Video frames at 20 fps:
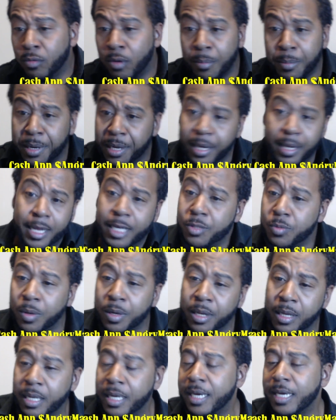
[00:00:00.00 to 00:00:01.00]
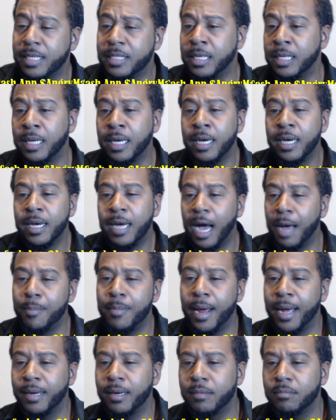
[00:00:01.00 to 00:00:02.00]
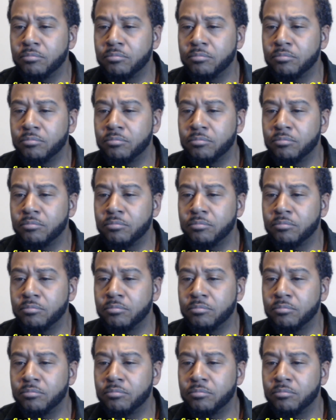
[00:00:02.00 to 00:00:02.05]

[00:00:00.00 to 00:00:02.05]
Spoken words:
I mean, it is what it is. And I'm not